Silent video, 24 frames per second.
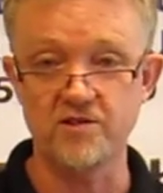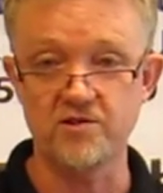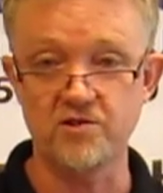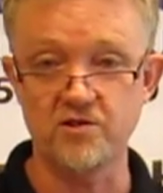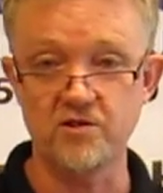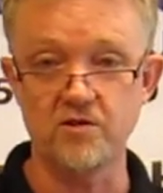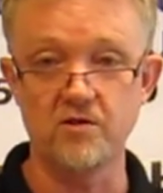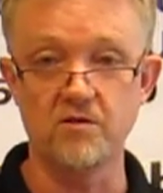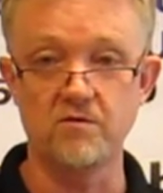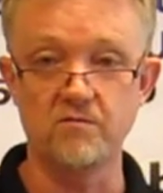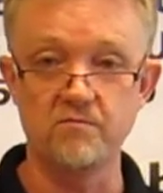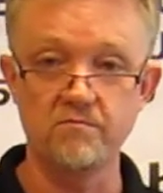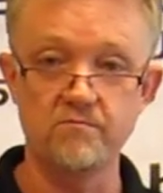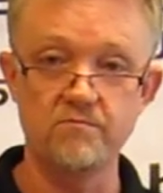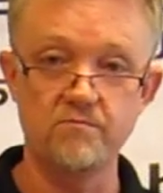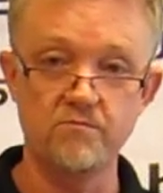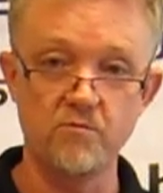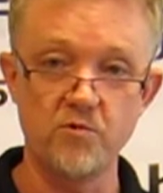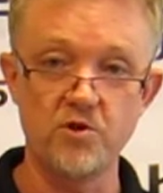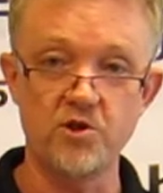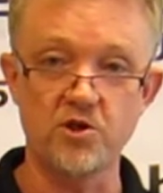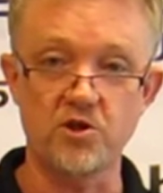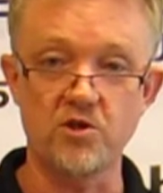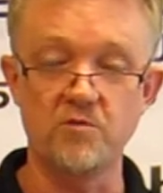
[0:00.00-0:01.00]
So
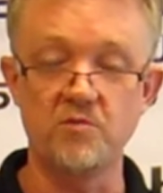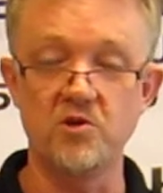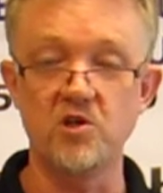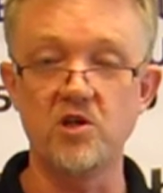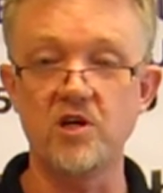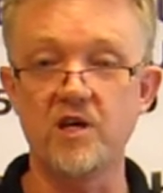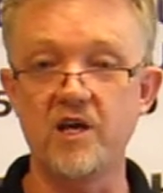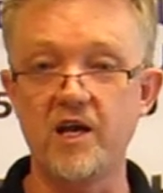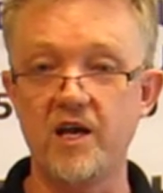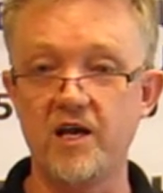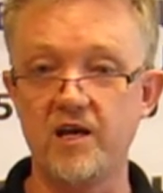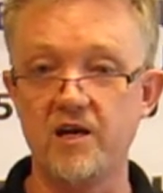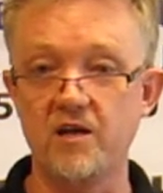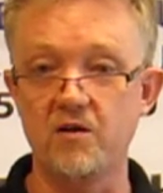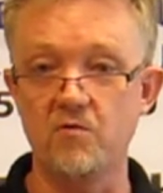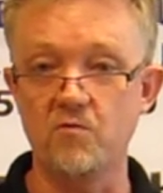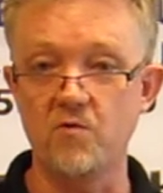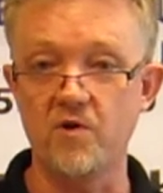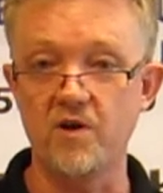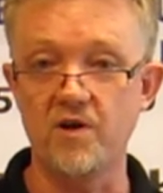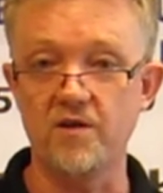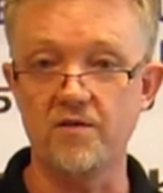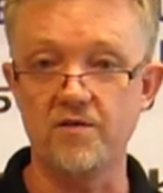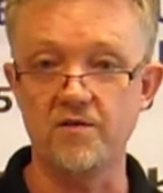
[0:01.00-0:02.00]
when you're communicating
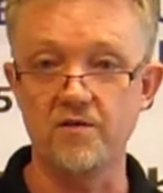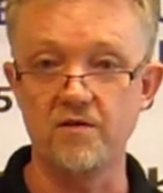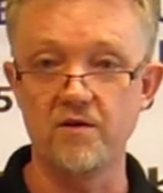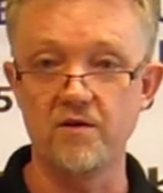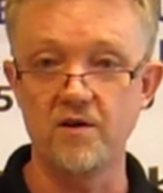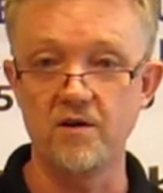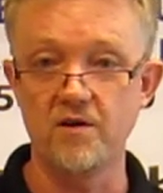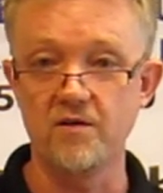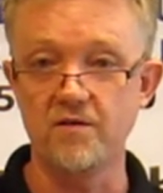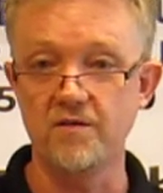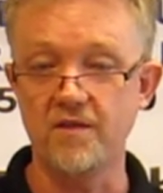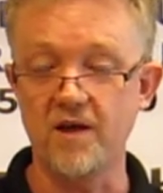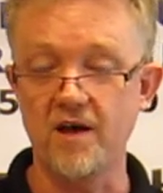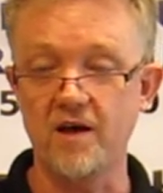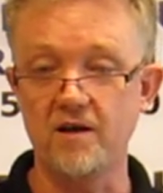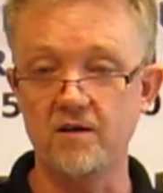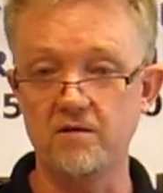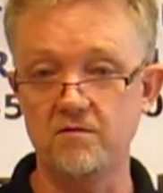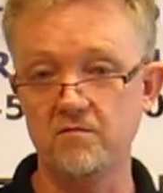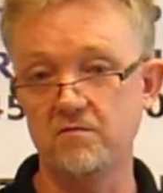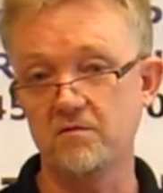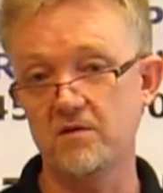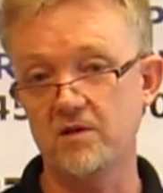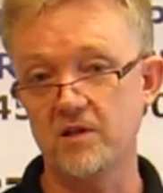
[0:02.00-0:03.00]
with that
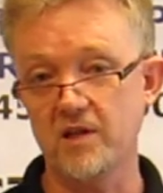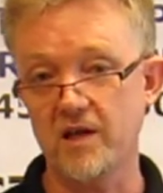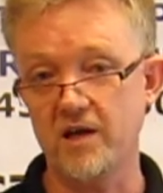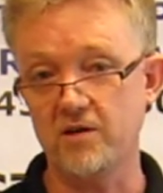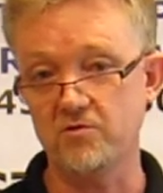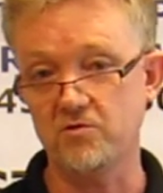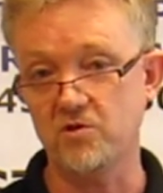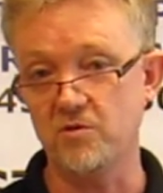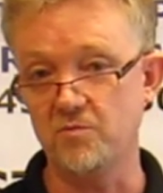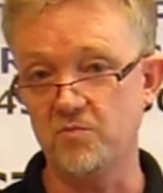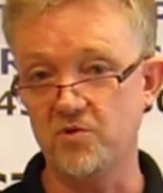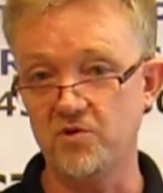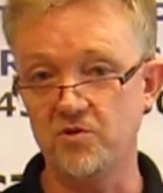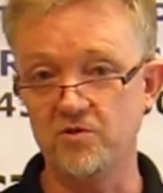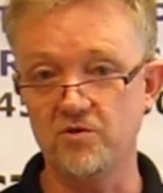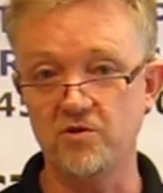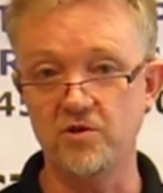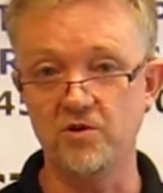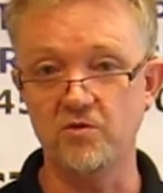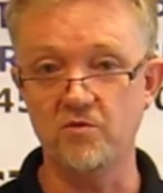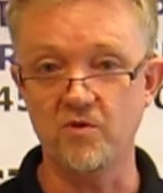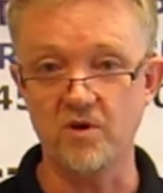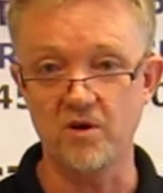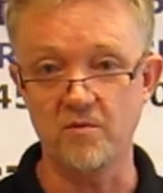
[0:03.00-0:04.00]
cloud computer,
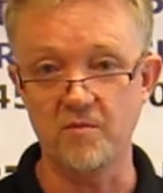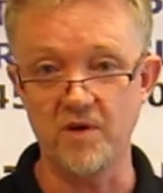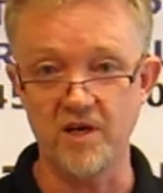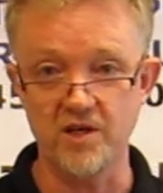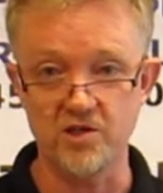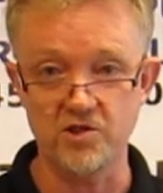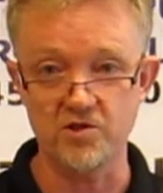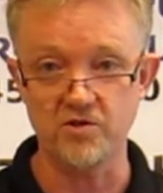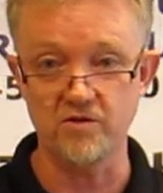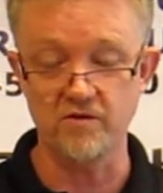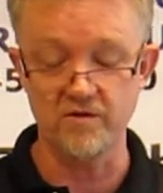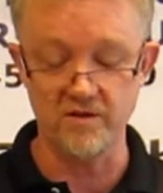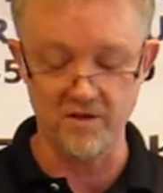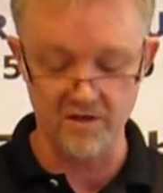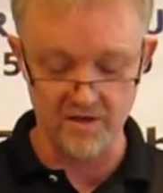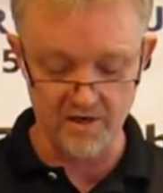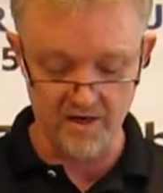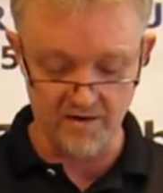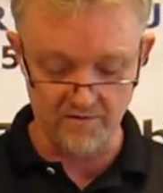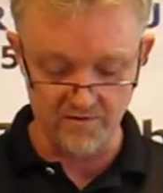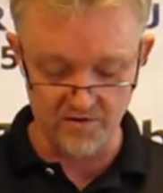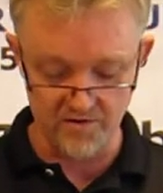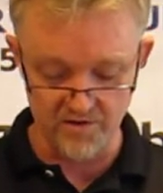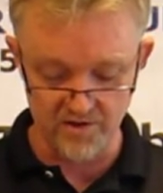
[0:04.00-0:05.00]
you want to make sure that
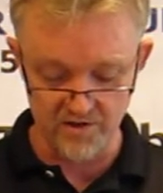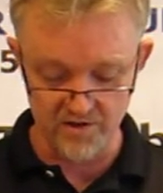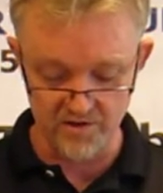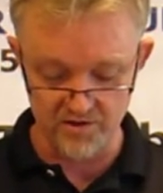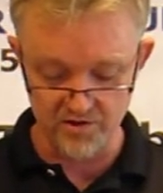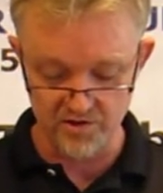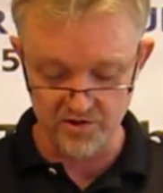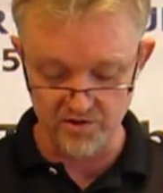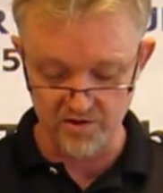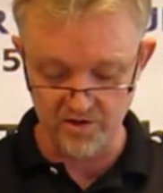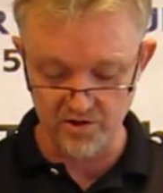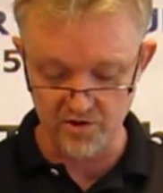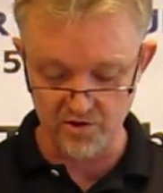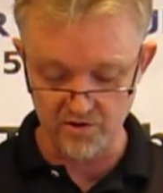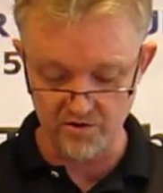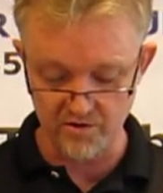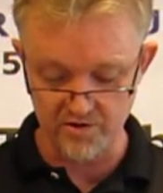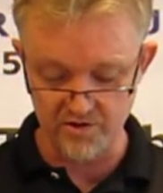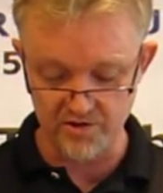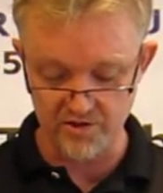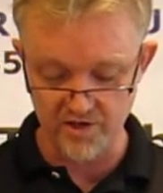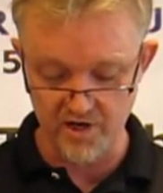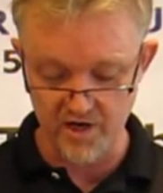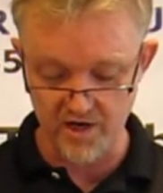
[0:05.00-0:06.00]
everything is secure
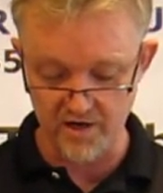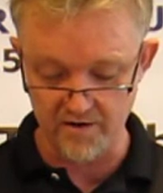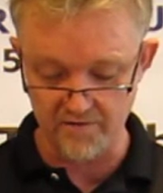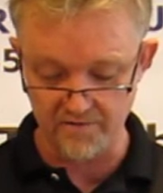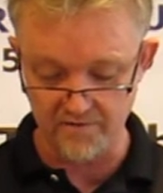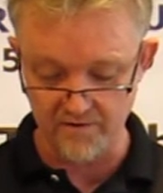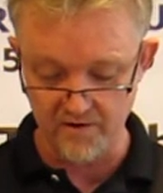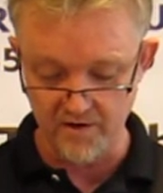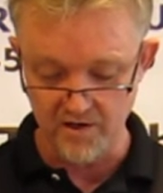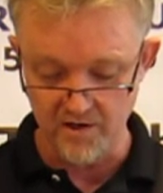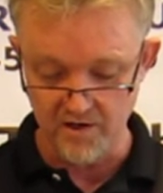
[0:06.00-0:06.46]
and safe.